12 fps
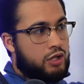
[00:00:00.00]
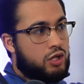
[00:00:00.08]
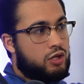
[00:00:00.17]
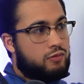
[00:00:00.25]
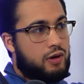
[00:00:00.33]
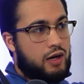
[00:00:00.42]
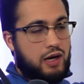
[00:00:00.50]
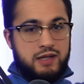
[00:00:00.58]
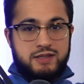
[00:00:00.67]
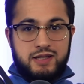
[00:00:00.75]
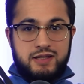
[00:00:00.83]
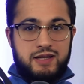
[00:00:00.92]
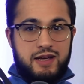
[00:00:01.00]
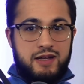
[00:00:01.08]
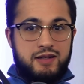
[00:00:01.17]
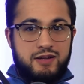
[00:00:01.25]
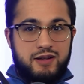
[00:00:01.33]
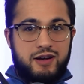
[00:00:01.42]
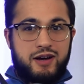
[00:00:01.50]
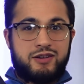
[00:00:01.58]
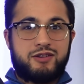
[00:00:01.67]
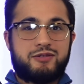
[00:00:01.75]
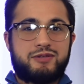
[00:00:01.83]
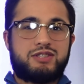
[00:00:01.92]
you know what Assad did under
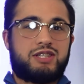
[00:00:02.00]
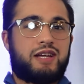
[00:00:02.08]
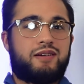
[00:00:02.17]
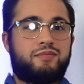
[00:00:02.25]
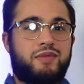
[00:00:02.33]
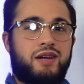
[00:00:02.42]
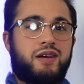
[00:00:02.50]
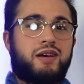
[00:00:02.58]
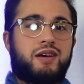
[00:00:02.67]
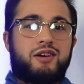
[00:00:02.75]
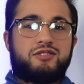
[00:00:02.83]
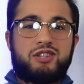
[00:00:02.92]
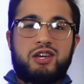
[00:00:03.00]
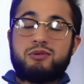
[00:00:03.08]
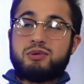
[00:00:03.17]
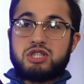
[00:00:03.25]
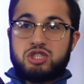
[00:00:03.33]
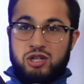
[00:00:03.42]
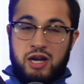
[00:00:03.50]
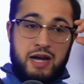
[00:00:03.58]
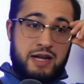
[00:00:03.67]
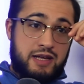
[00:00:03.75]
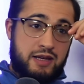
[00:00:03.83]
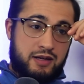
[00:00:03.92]
the regime? So he was
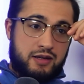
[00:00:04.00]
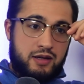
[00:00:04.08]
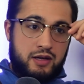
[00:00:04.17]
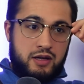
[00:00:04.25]
trying.